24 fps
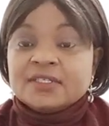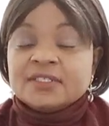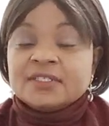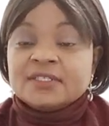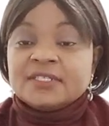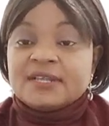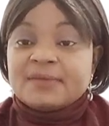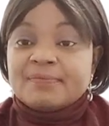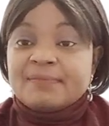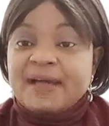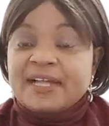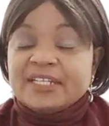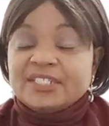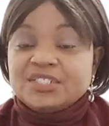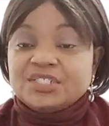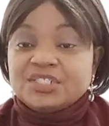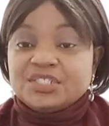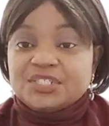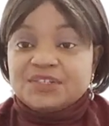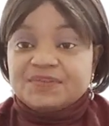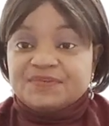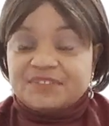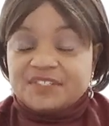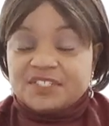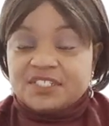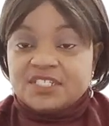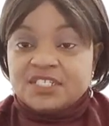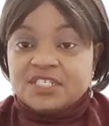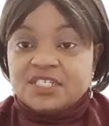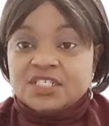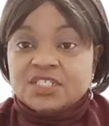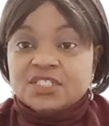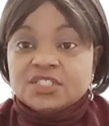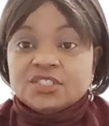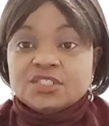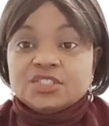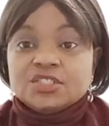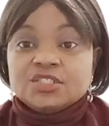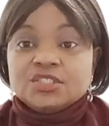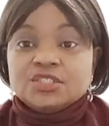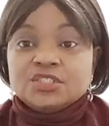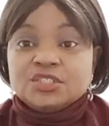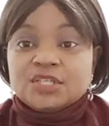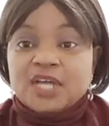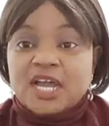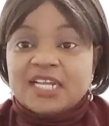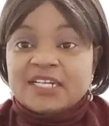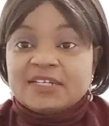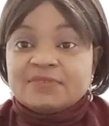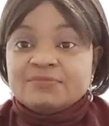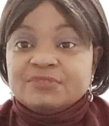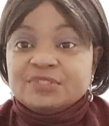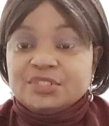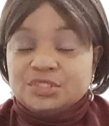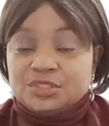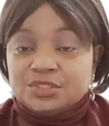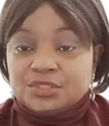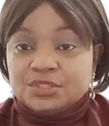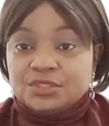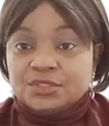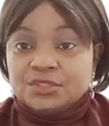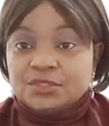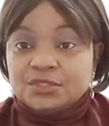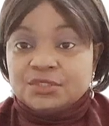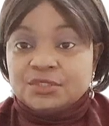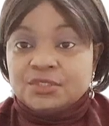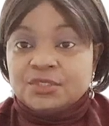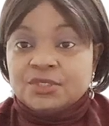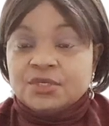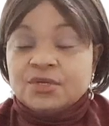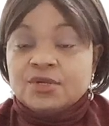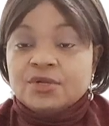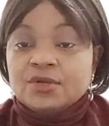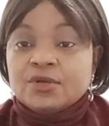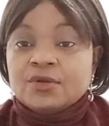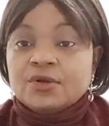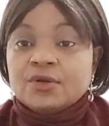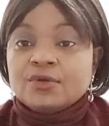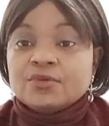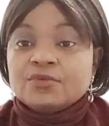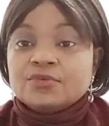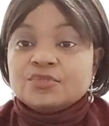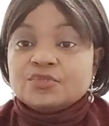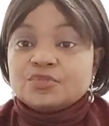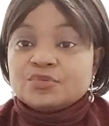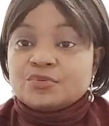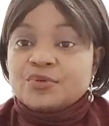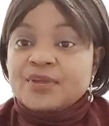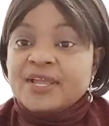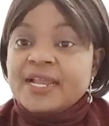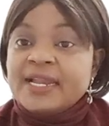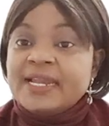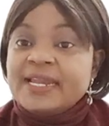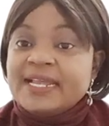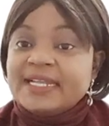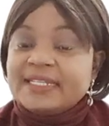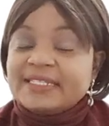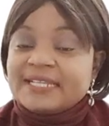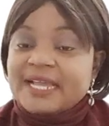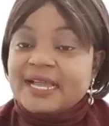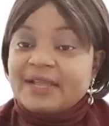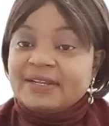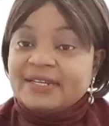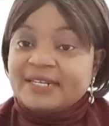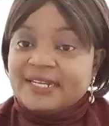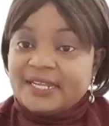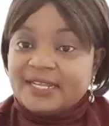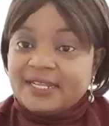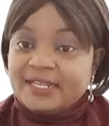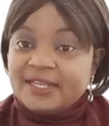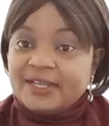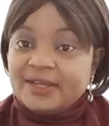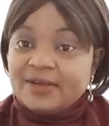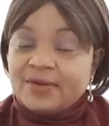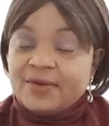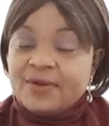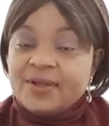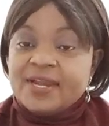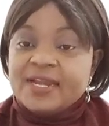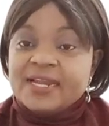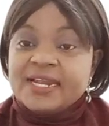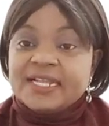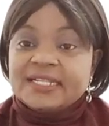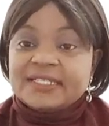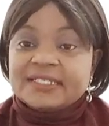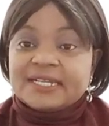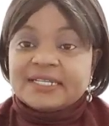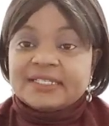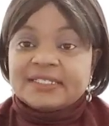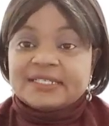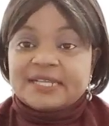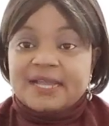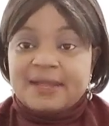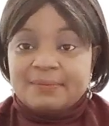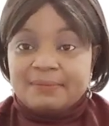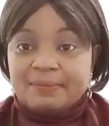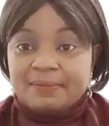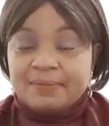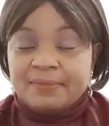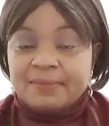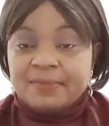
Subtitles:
they might shift your admission to a later day or a later term.